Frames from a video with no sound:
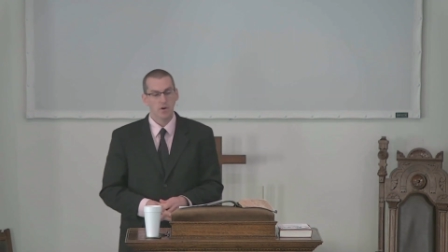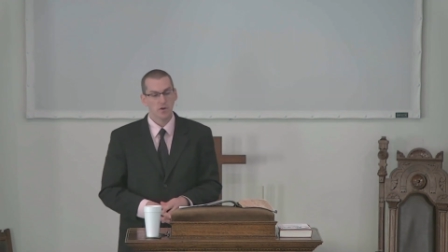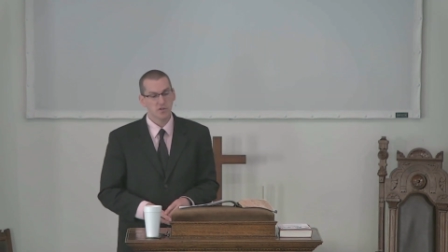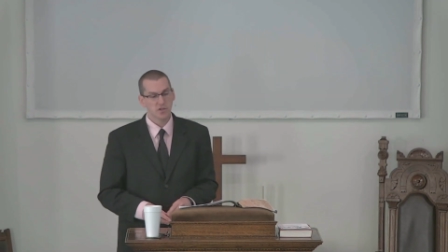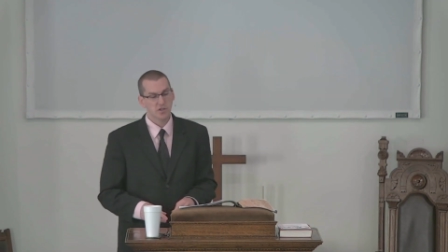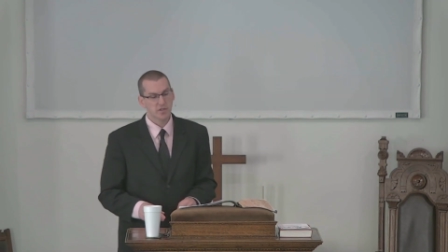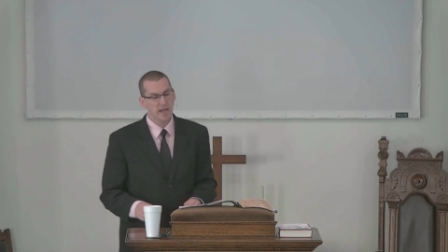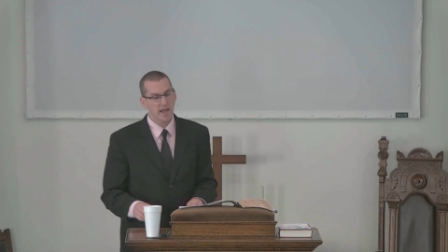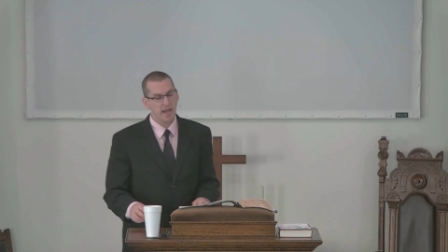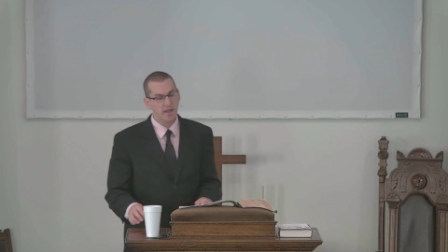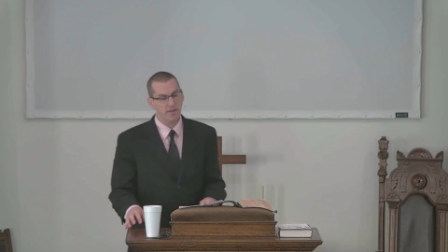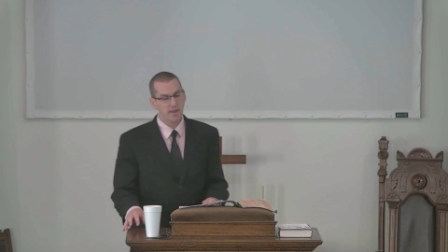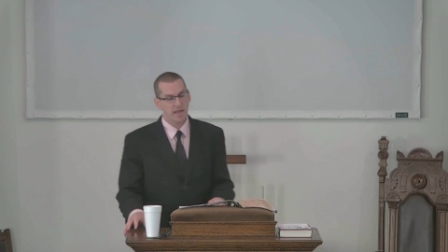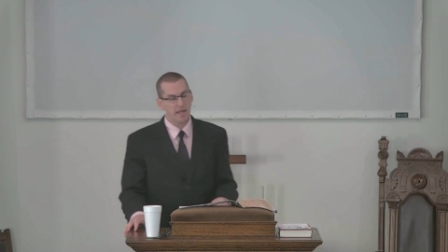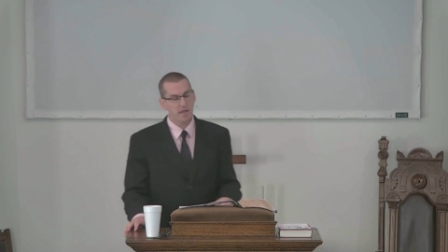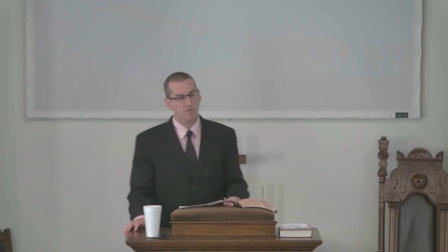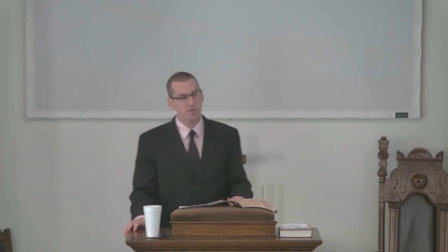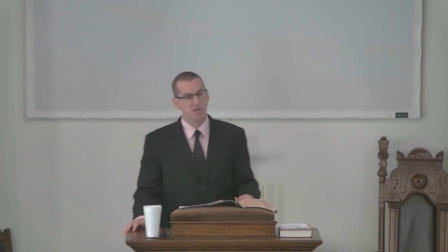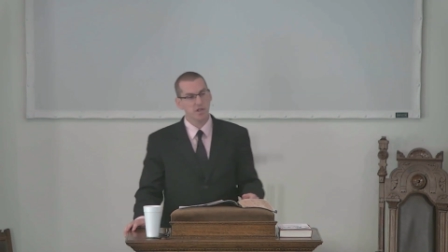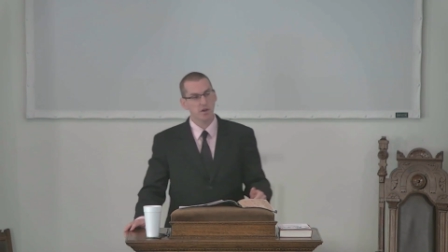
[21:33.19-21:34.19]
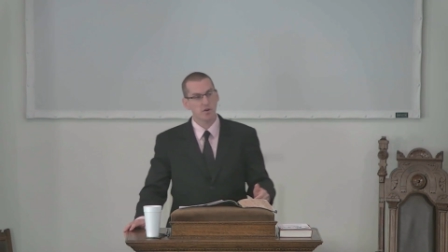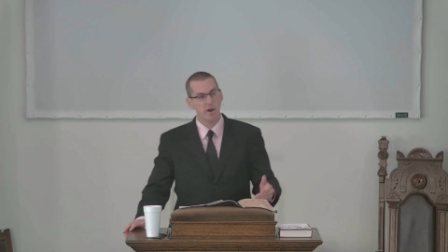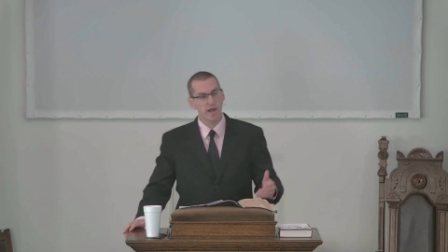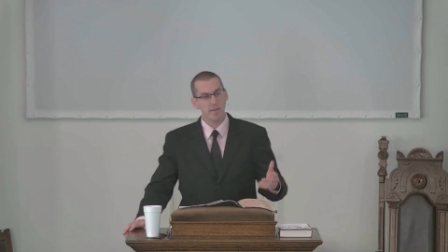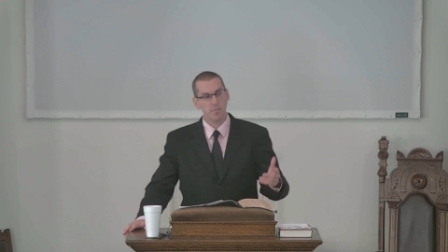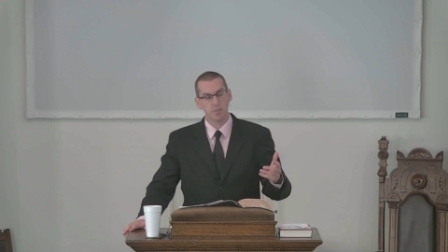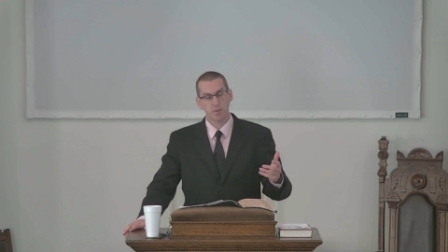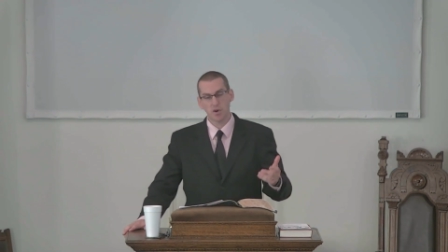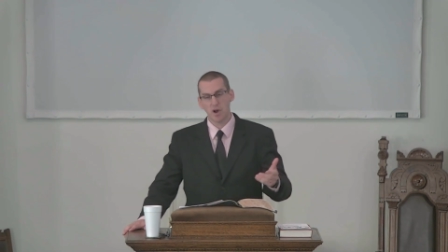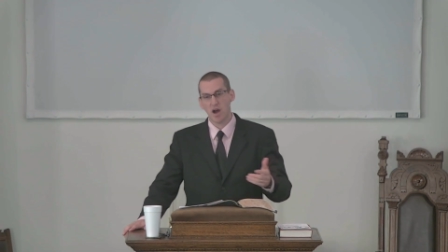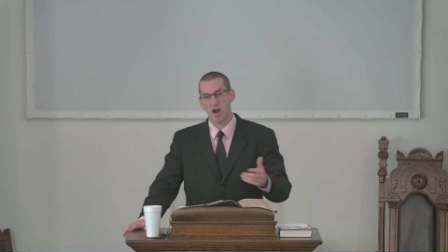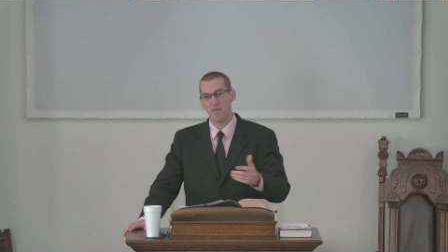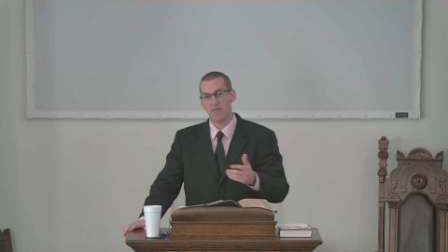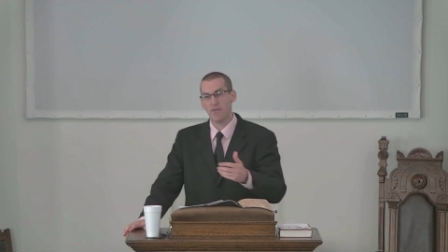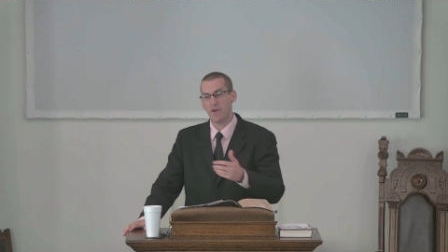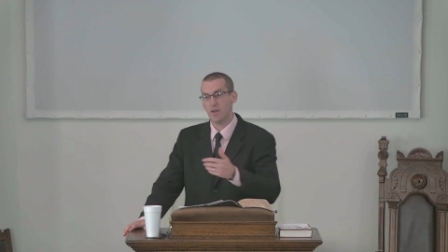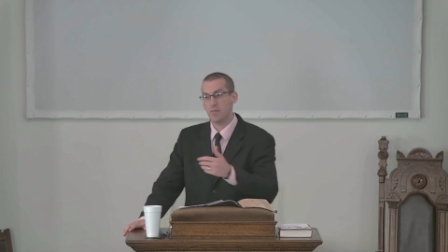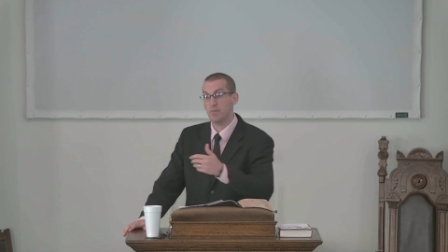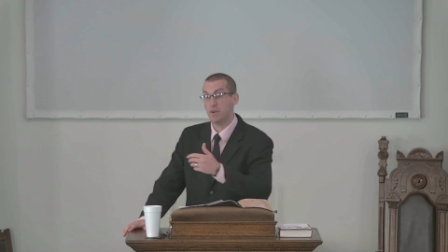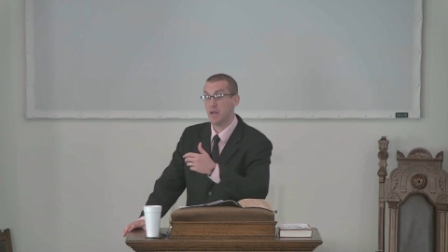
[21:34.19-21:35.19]
They'll say that he was a great
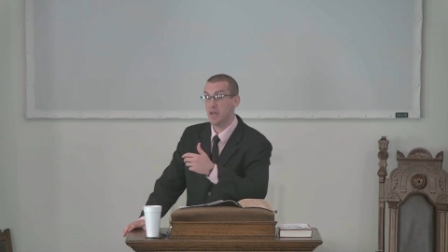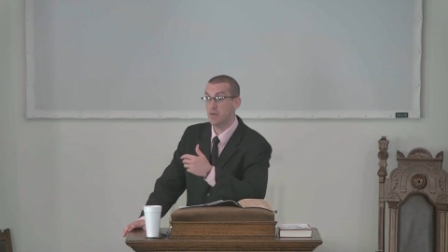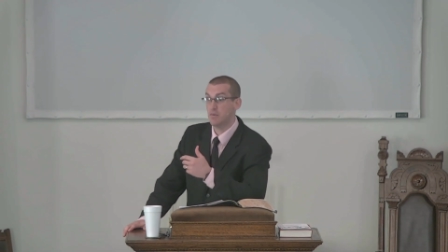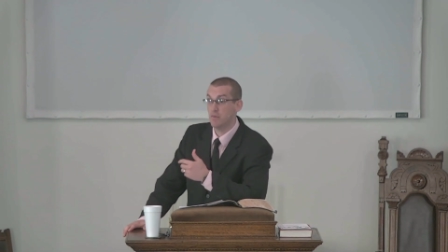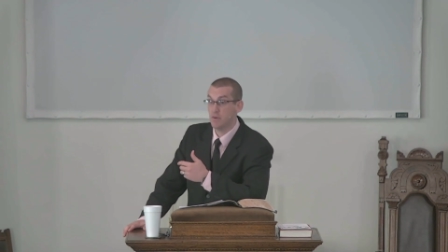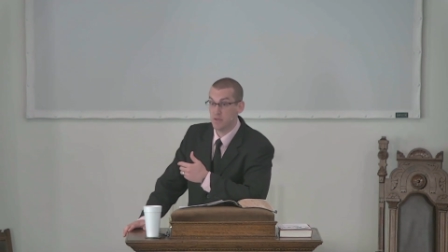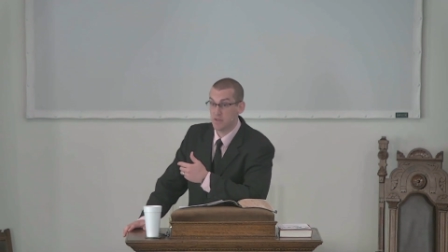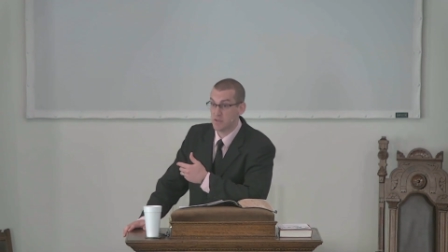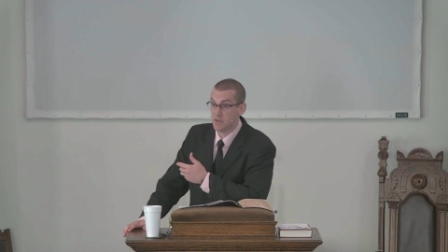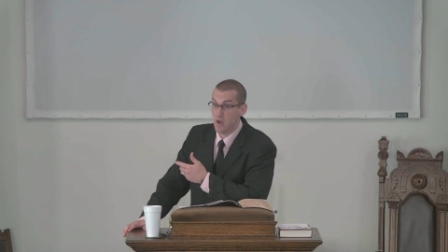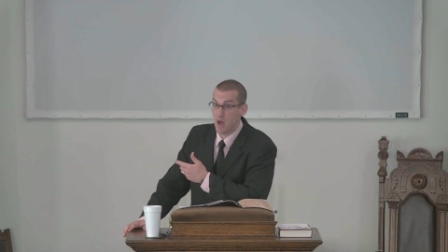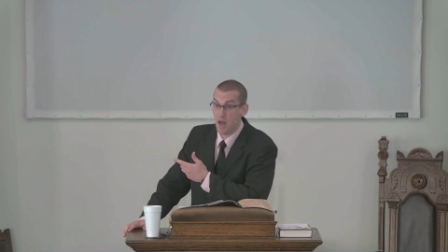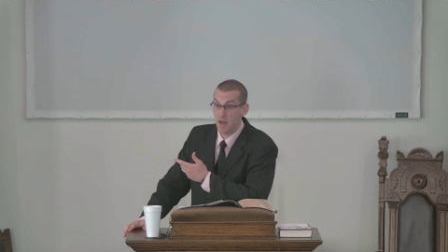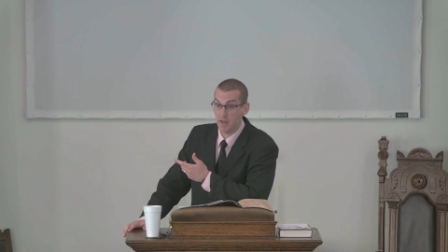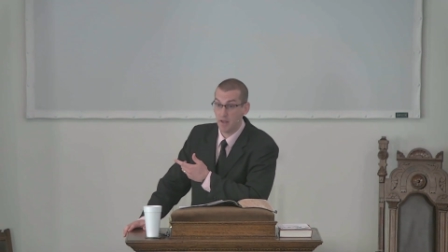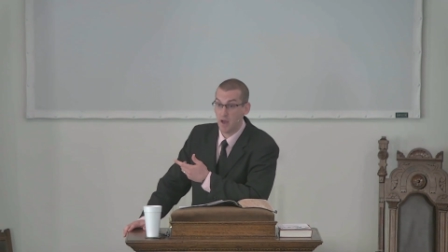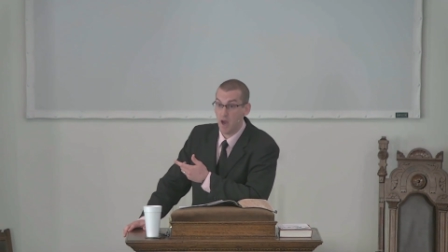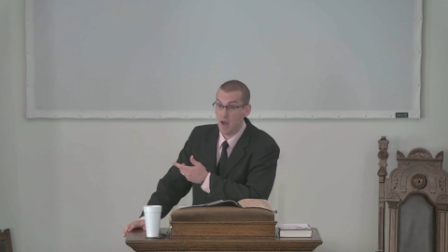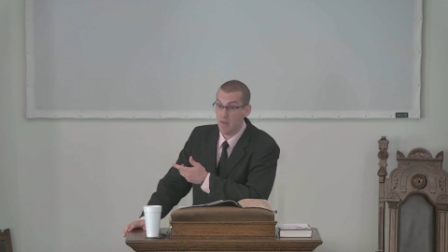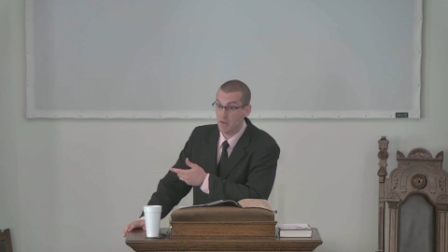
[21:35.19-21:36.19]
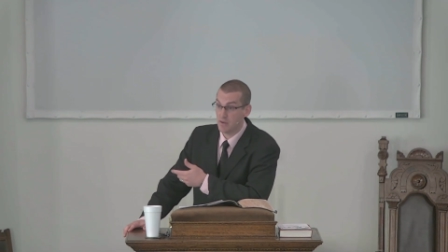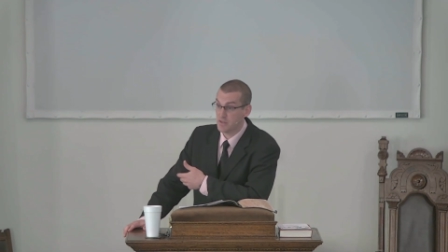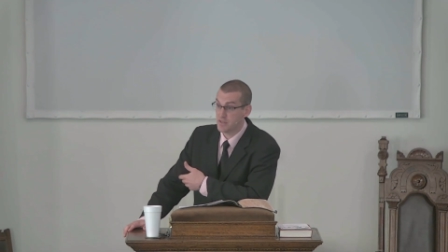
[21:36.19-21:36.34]
prophet, but he was not God.